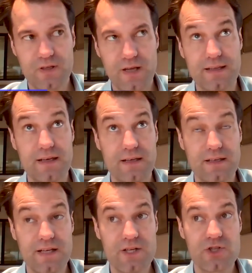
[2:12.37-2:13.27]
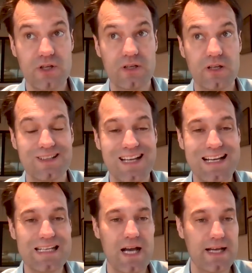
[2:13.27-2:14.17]
And then in addition,
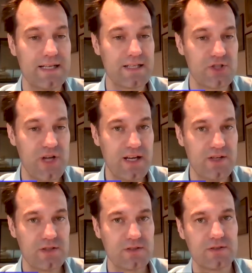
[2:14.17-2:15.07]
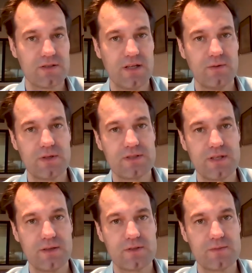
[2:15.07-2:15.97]
like-kind exchanges, it
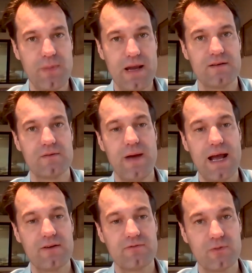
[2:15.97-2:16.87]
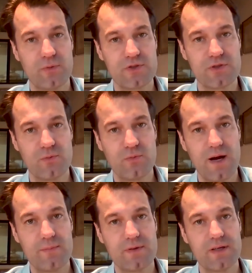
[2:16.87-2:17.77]
was pared back for personal
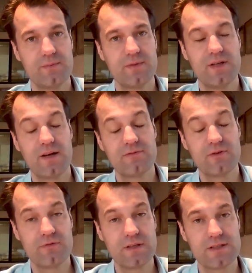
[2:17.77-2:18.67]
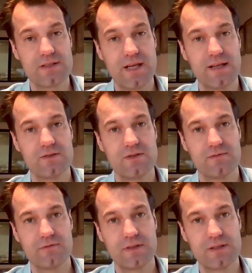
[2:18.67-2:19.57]
property, but not for real estate. So
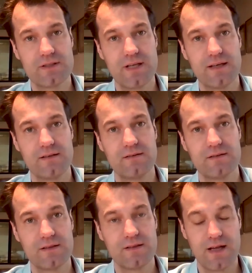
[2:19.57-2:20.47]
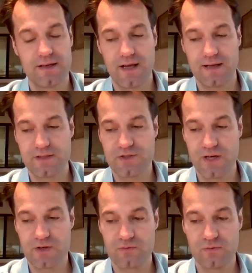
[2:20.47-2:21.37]
for real estate, the like-kind
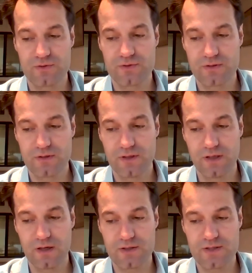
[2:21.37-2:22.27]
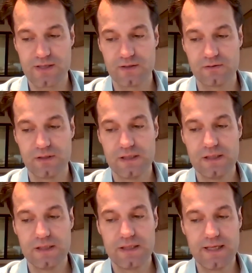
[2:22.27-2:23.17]
exchange rules are still
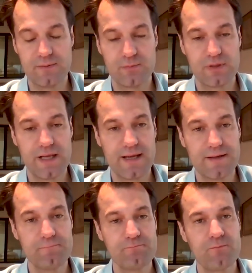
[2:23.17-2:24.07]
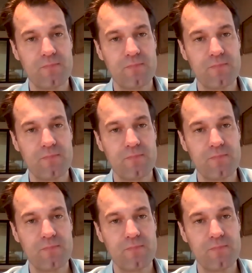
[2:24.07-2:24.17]
in play.